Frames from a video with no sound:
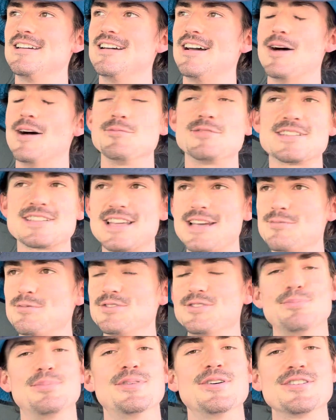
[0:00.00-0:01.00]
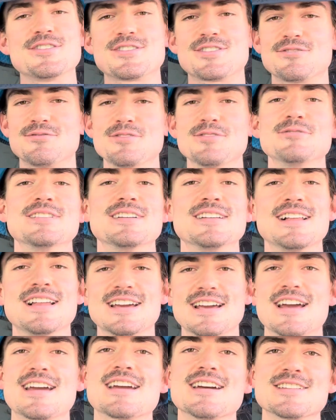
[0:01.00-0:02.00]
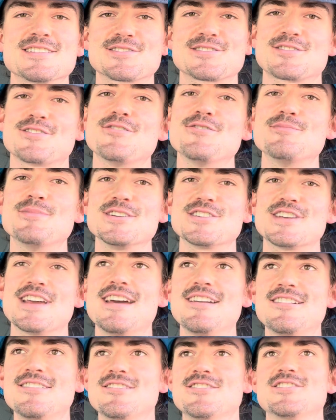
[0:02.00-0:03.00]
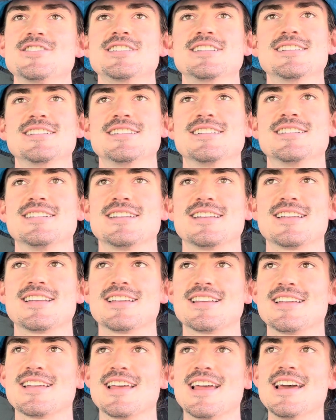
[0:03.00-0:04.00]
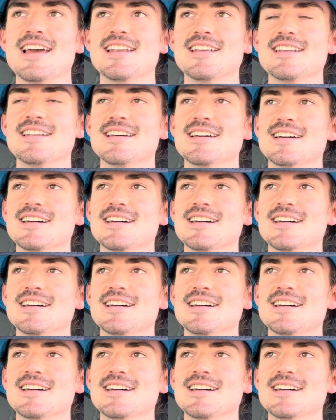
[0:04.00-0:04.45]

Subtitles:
I'm just able to push through it. Like, I got so much energy, and